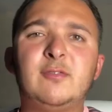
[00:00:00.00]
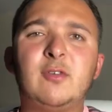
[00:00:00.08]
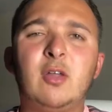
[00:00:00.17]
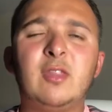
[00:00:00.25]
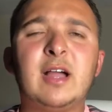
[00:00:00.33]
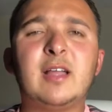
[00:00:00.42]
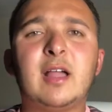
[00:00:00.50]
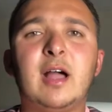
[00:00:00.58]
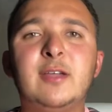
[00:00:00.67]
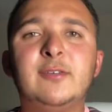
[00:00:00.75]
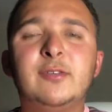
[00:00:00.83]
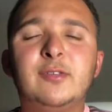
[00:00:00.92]
got that
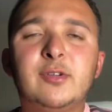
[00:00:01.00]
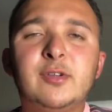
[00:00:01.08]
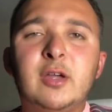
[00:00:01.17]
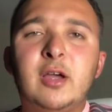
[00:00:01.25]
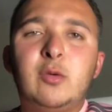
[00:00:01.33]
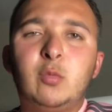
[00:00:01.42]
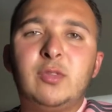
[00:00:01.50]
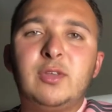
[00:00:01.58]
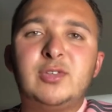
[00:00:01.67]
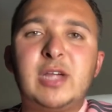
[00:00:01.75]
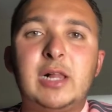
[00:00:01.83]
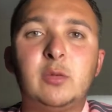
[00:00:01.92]
guy that won the
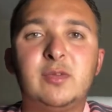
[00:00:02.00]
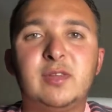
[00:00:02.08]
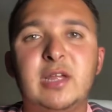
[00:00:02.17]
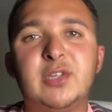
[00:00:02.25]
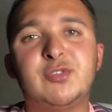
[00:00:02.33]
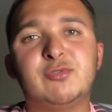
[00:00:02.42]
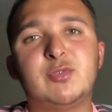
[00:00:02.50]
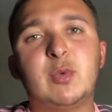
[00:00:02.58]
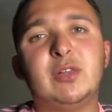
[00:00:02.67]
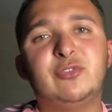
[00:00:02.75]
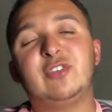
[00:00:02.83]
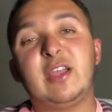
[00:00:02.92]
title with Leicester as
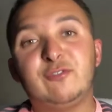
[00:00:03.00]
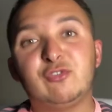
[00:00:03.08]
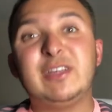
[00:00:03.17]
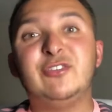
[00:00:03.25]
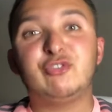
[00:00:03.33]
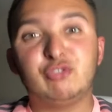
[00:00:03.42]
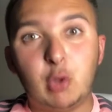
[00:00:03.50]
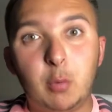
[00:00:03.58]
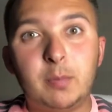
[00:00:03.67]
well, Jeffrey Schlupp.